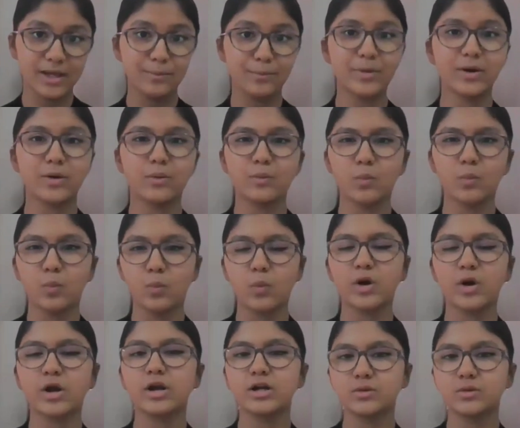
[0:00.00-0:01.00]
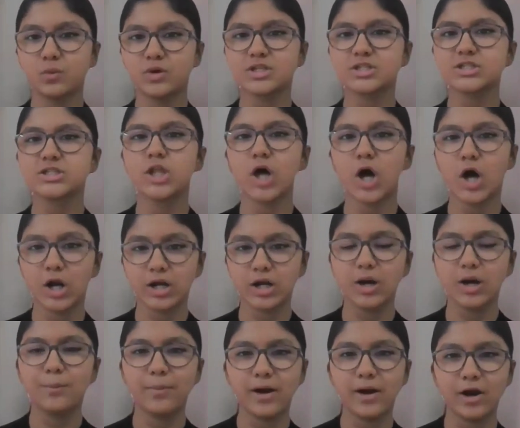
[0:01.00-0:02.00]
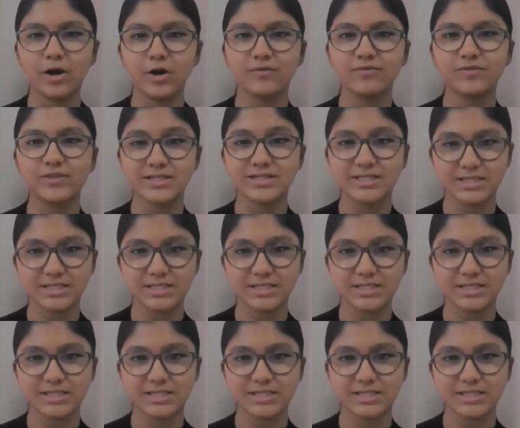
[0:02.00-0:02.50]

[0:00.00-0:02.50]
but what was not a part of the